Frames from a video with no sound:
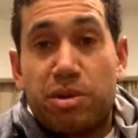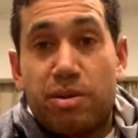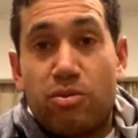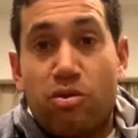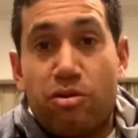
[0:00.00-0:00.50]
about
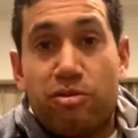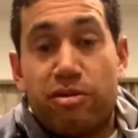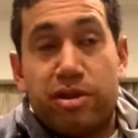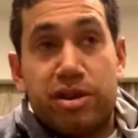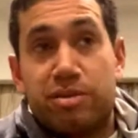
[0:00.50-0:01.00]
more
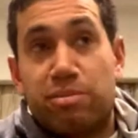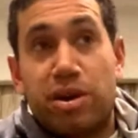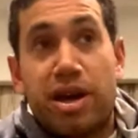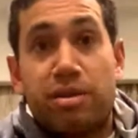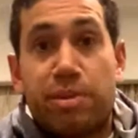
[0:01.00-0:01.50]

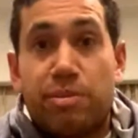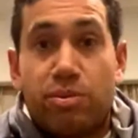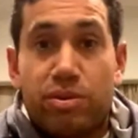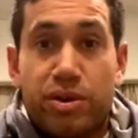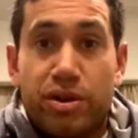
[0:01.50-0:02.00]
by other
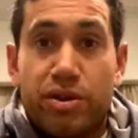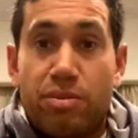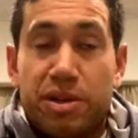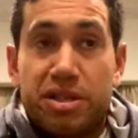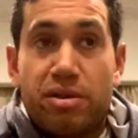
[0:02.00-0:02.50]
people and not
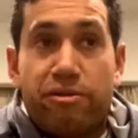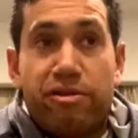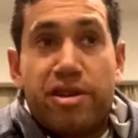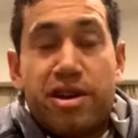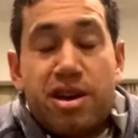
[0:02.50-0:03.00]
myself.
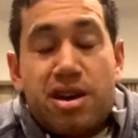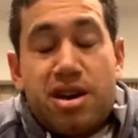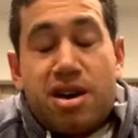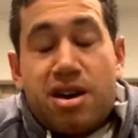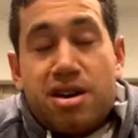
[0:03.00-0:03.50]

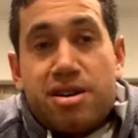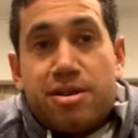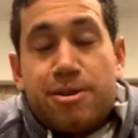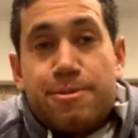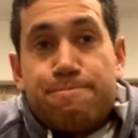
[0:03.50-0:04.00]

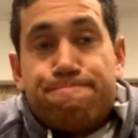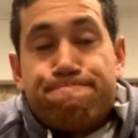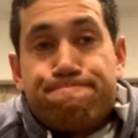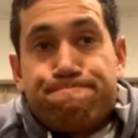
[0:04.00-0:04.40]
I'm